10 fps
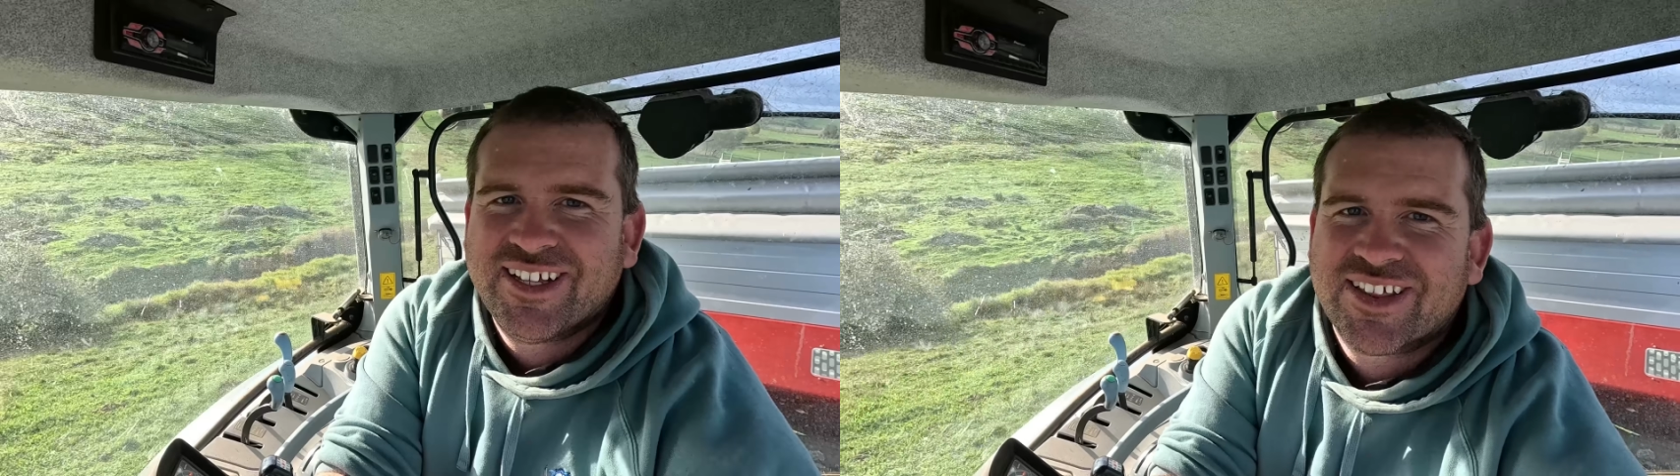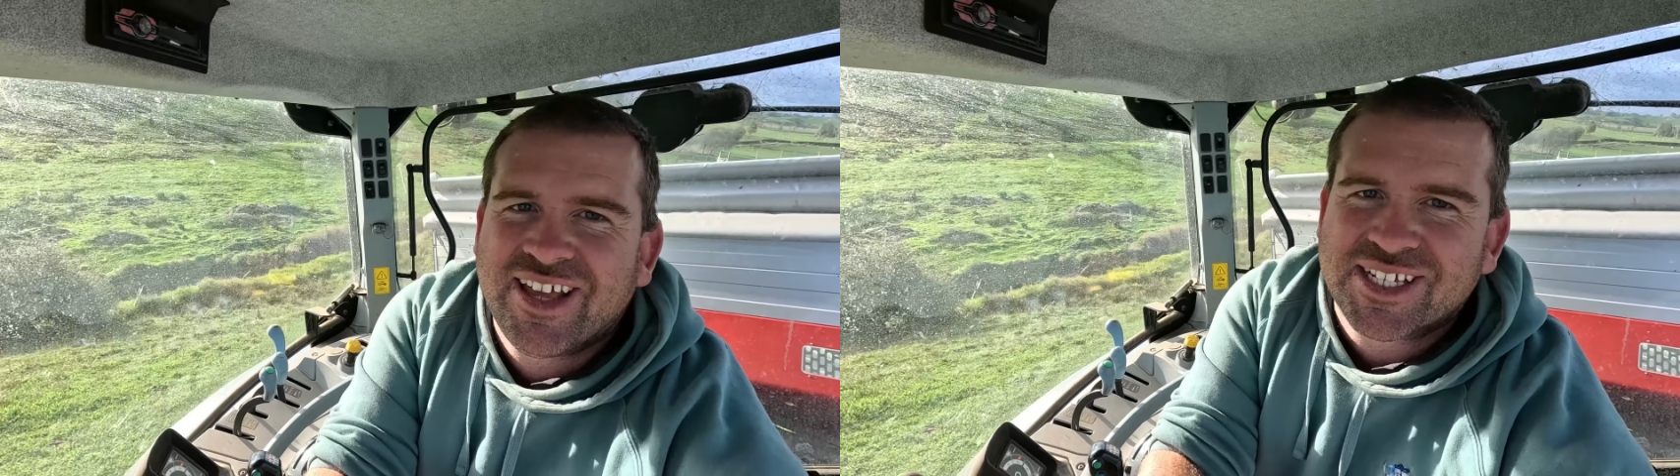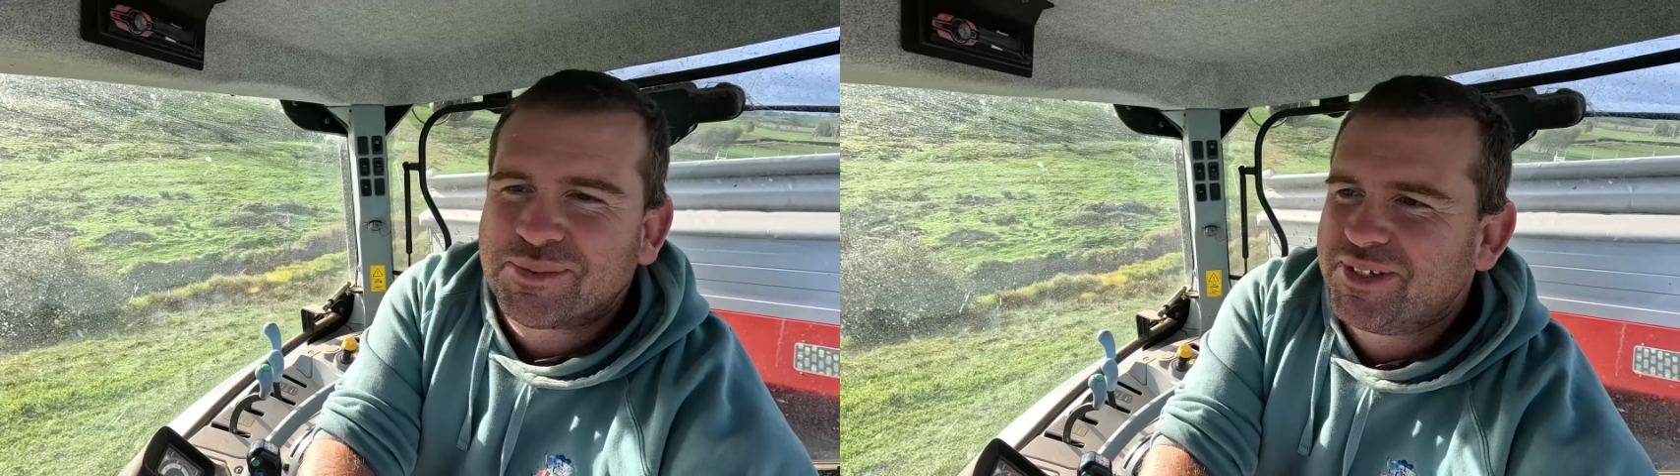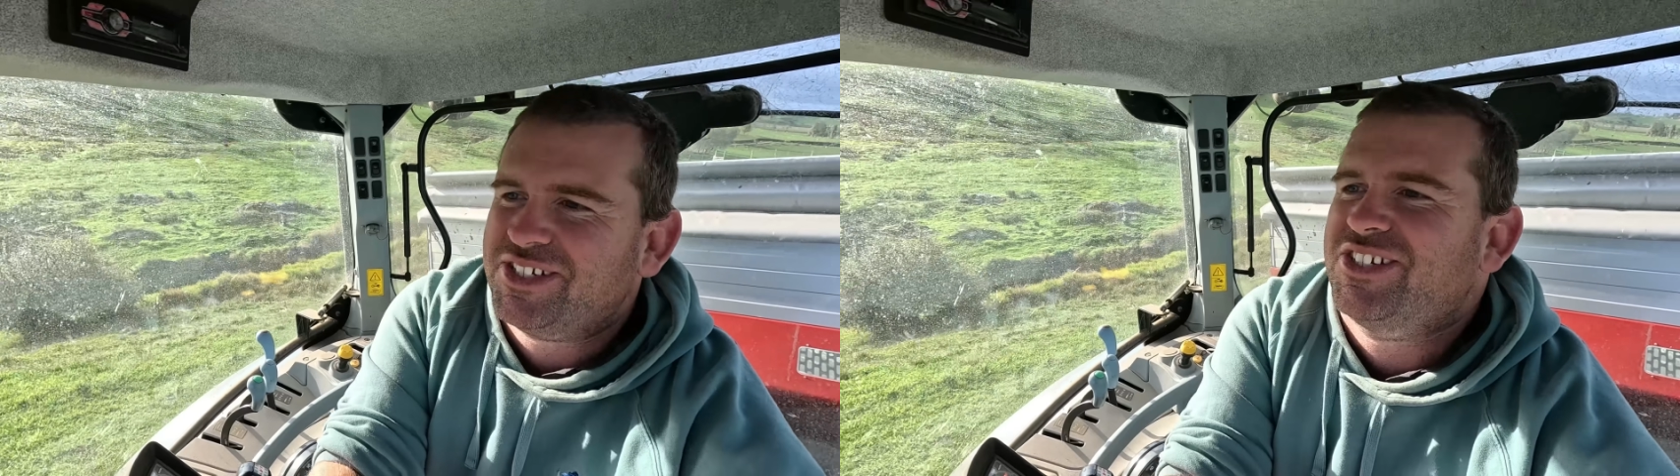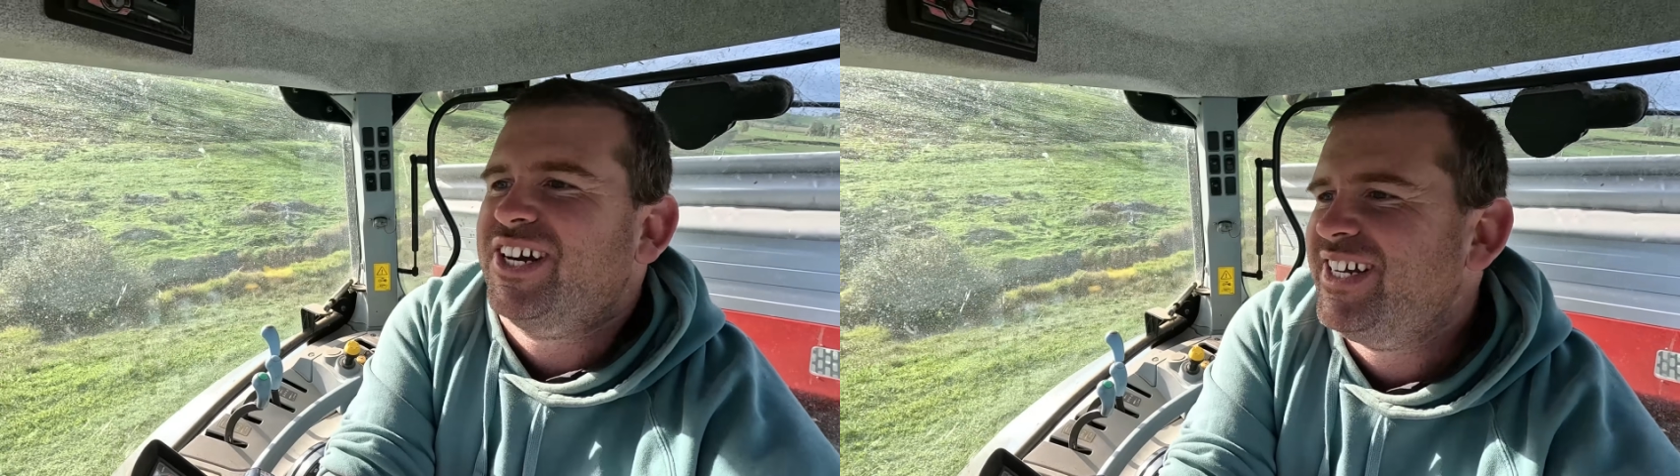That's a bit
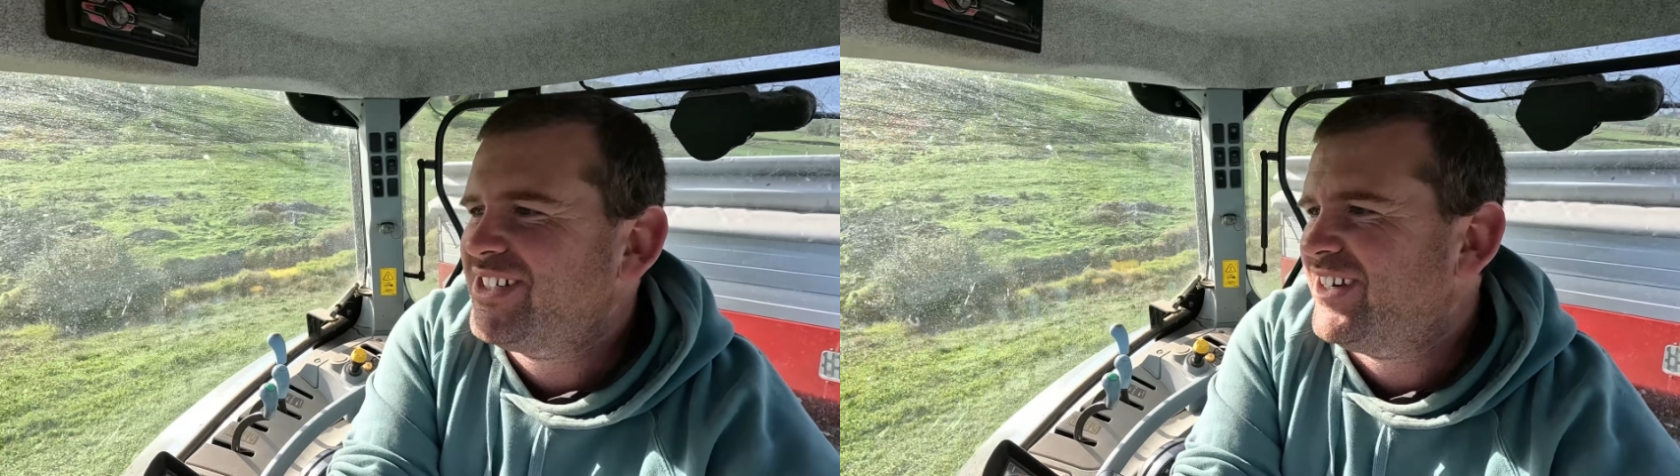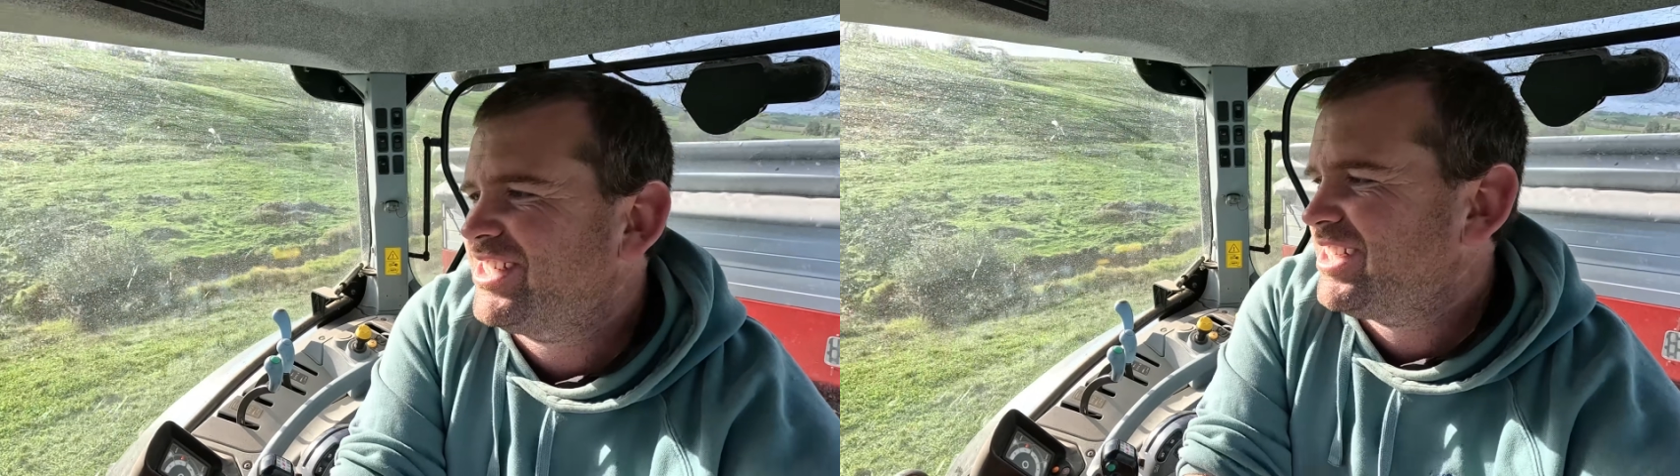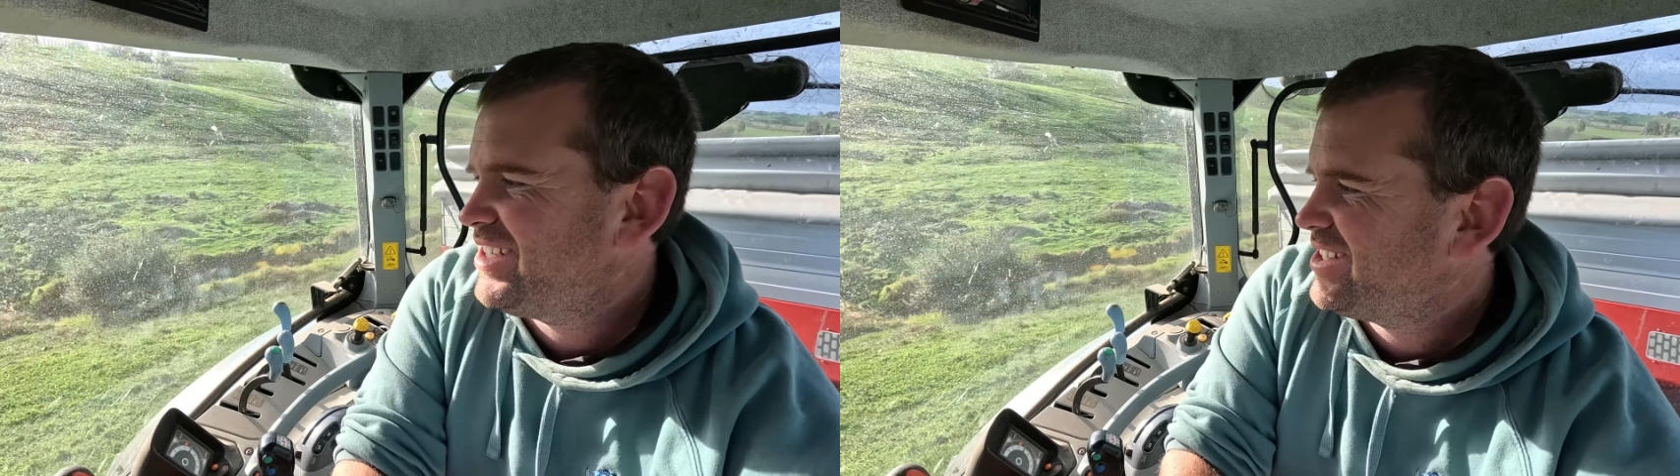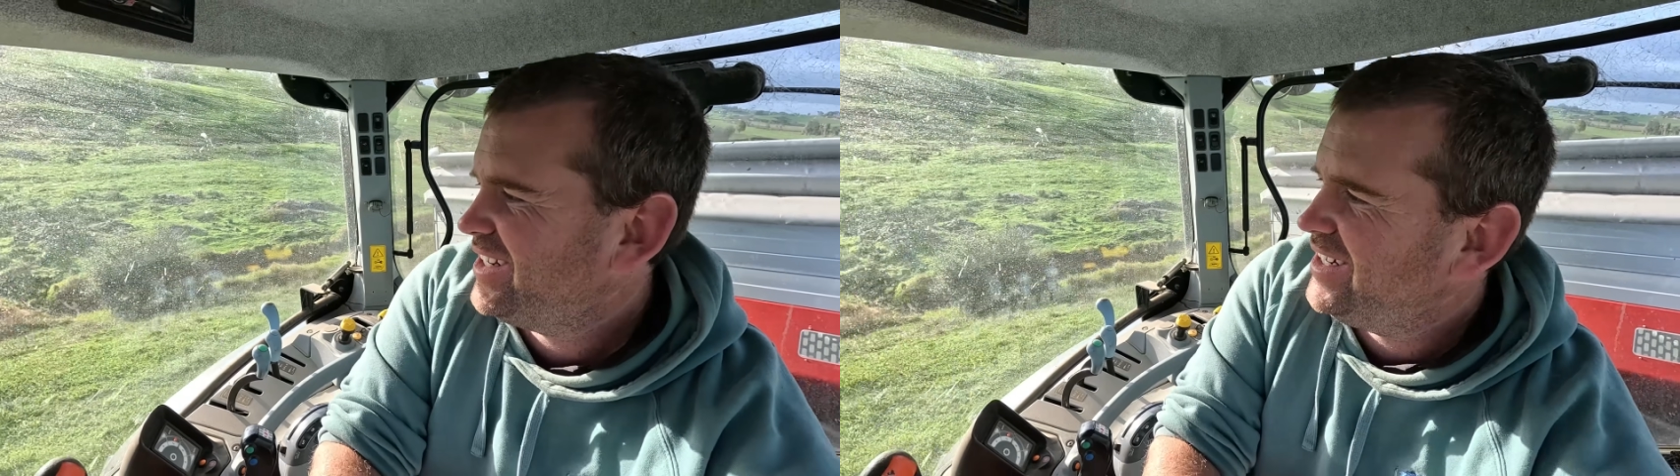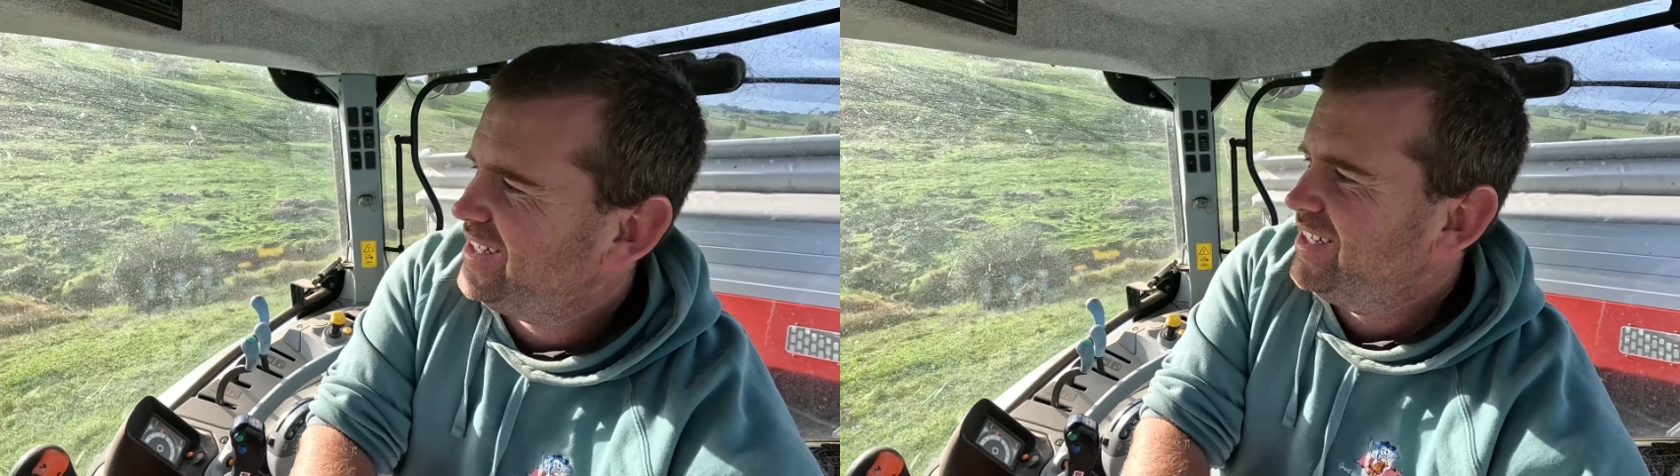strange. I actually
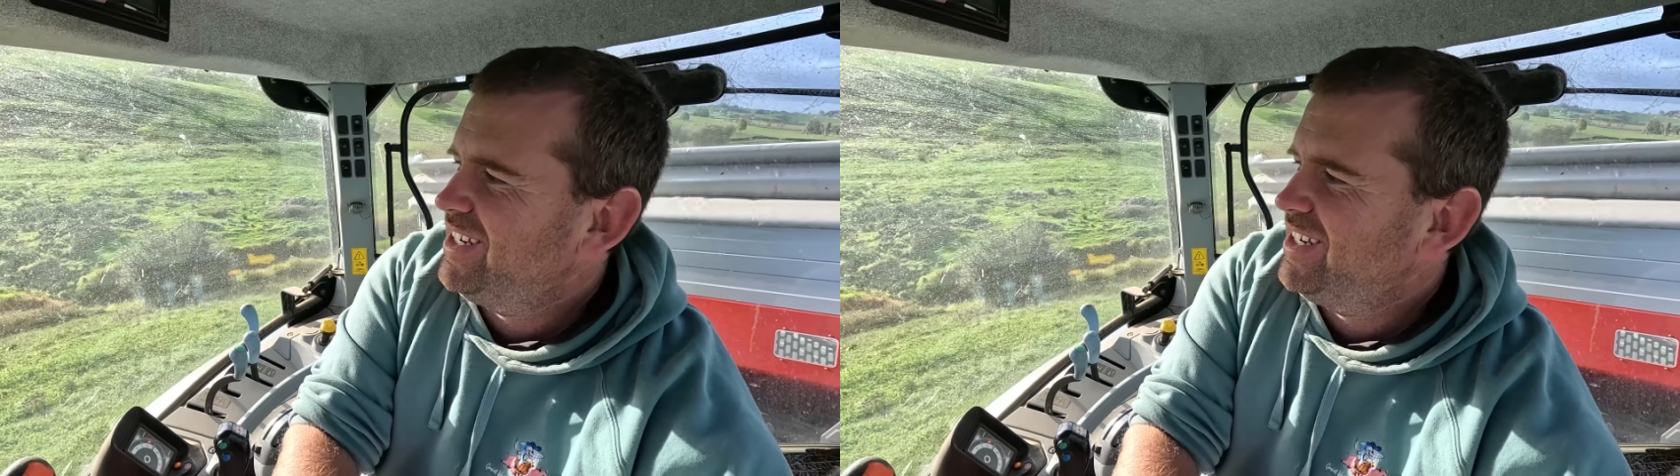seen